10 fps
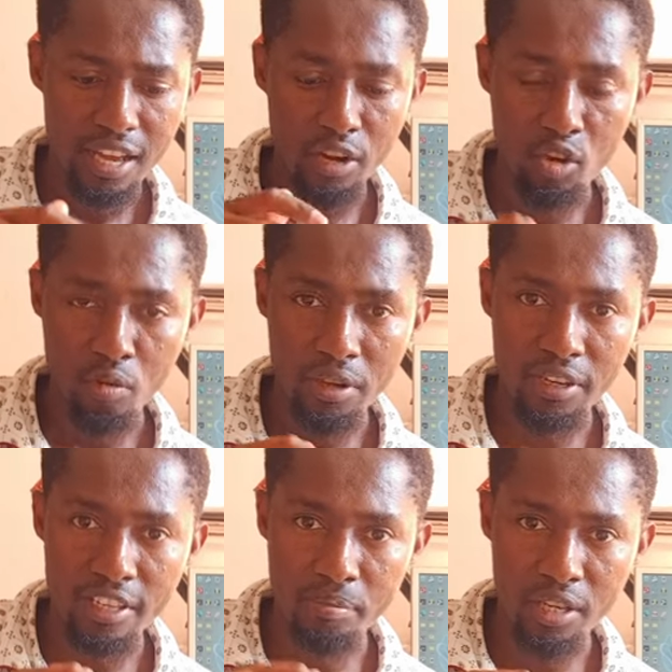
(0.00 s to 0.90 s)
I
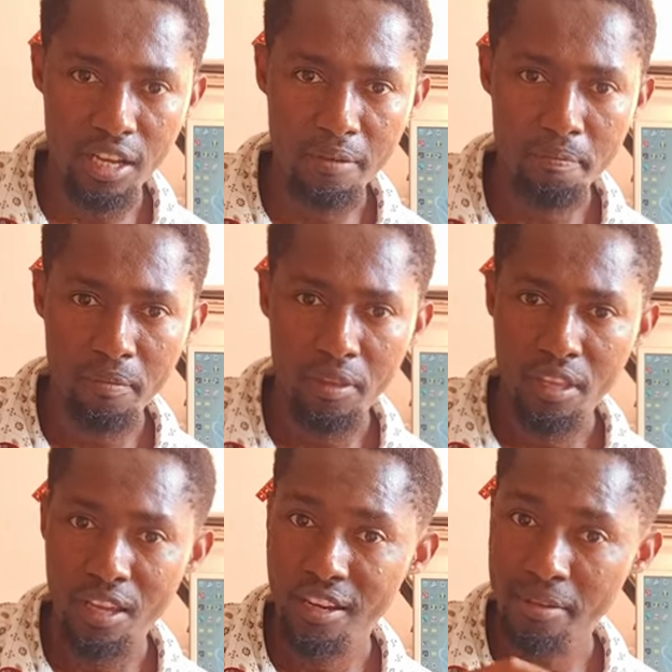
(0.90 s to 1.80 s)
recommend this speaker.
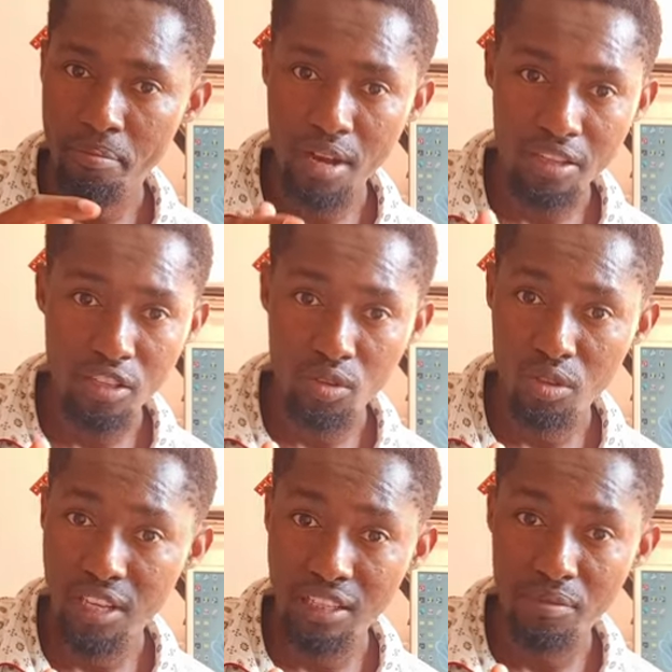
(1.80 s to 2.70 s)
And the price is
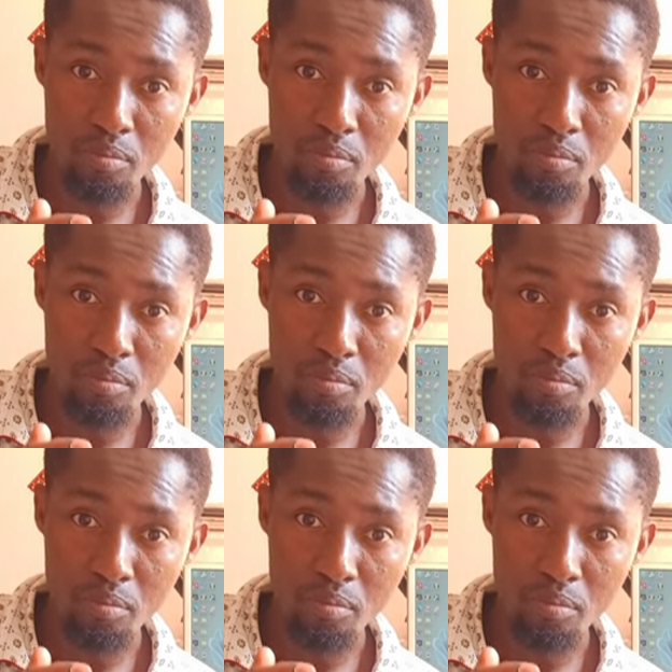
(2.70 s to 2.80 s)
not that